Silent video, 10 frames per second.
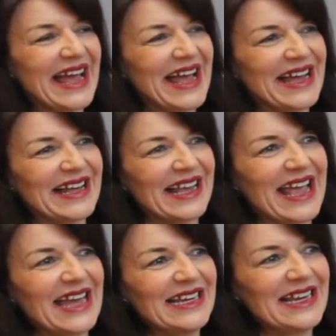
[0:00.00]
Uh,
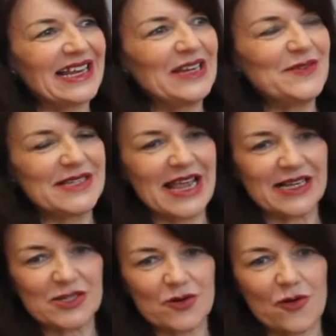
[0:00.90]
Canada lives
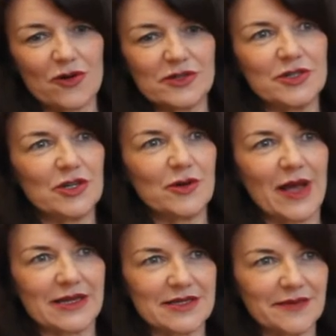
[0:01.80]
next door to the U
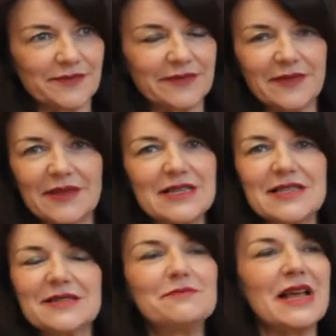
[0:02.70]
S this
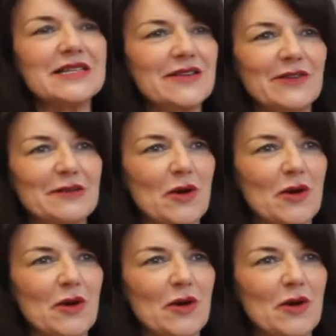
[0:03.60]
is massively